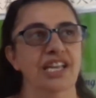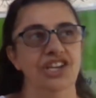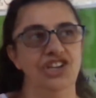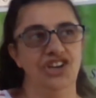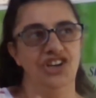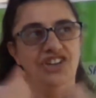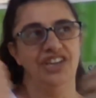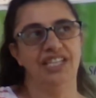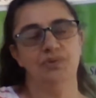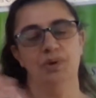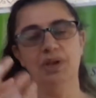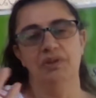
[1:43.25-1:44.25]

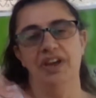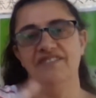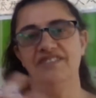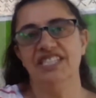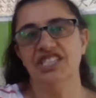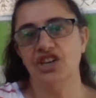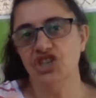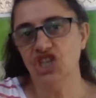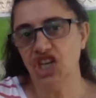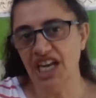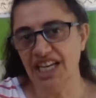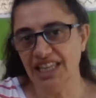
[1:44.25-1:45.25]
That's what they've
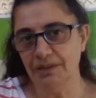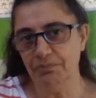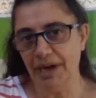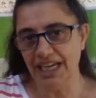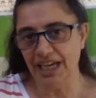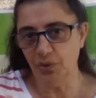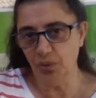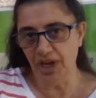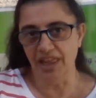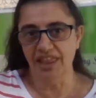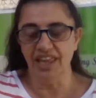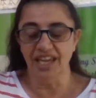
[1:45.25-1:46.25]
associated the bunny
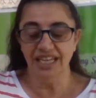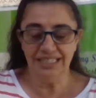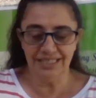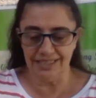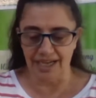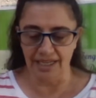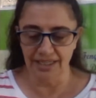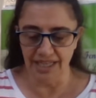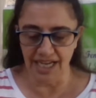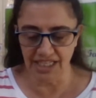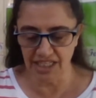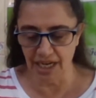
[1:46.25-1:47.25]
with, Easter,
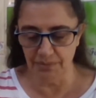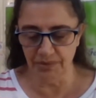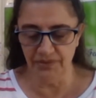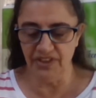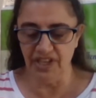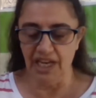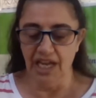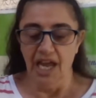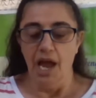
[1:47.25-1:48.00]
that type of thing.